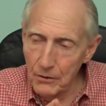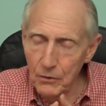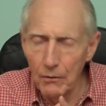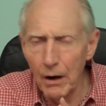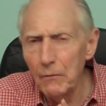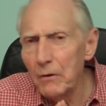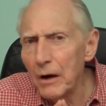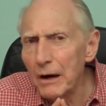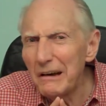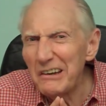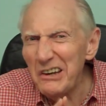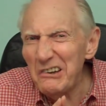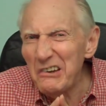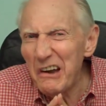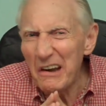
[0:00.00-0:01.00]
do I want
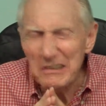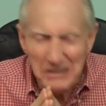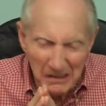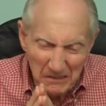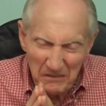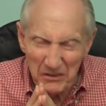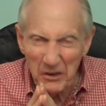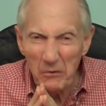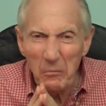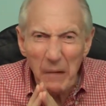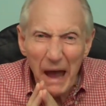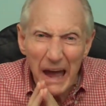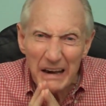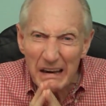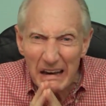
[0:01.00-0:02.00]
to detox and feel
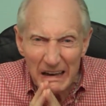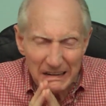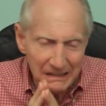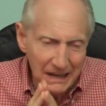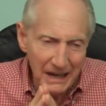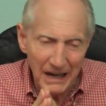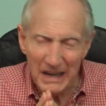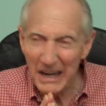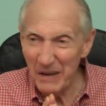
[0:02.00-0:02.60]
bad like that?